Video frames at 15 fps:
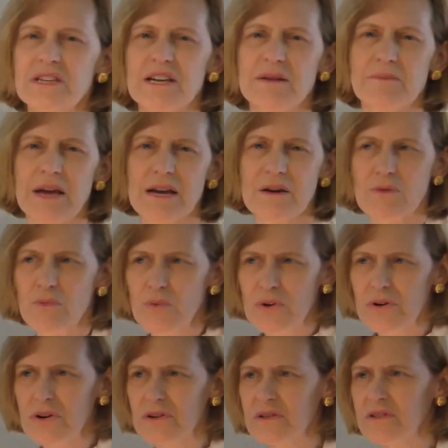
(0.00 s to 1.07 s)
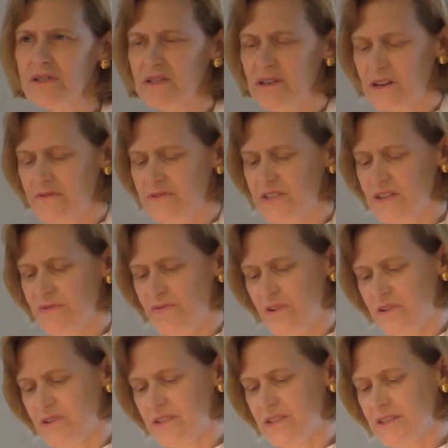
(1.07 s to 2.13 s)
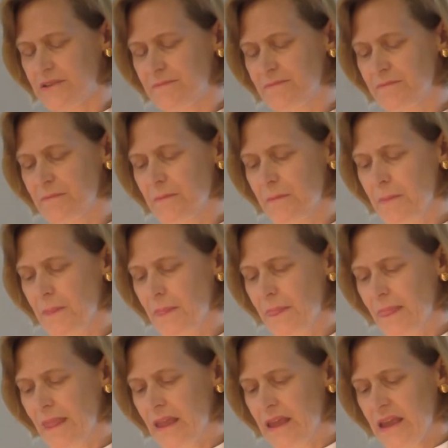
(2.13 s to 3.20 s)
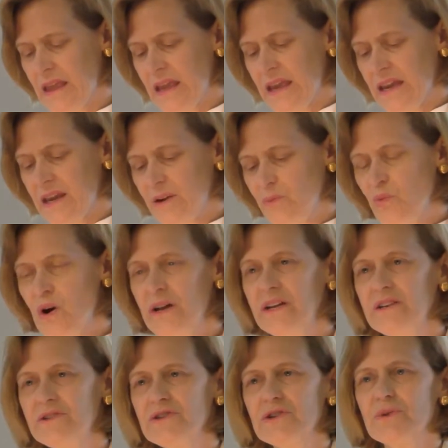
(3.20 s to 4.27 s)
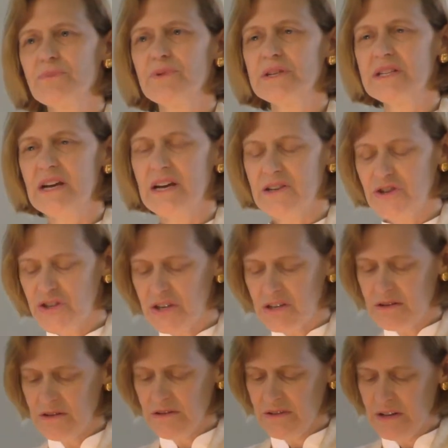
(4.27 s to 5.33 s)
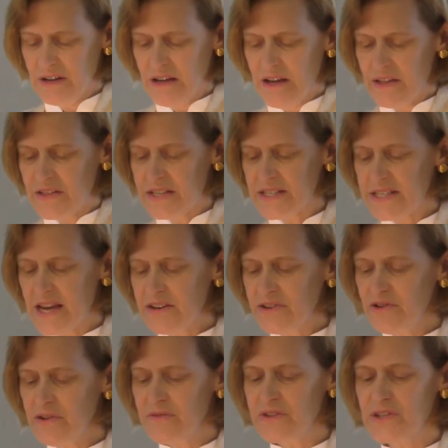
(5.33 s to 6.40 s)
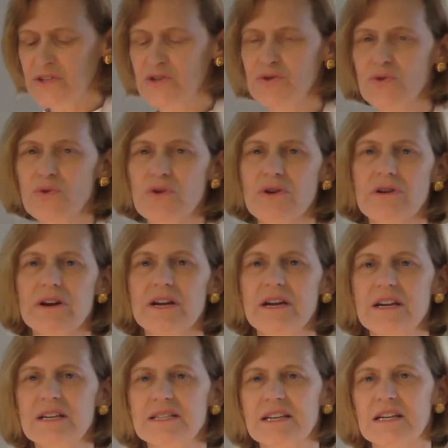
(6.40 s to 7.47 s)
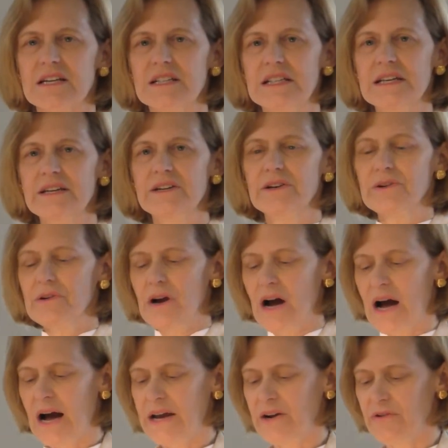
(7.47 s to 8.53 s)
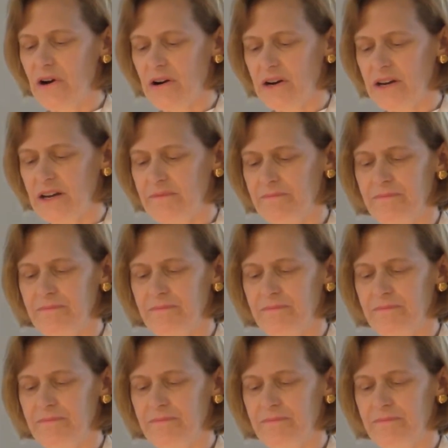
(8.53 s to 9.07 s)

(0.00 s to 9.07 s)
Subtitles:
can make a world of difference. In one interpretation, the center of the story is a clear hierarchy.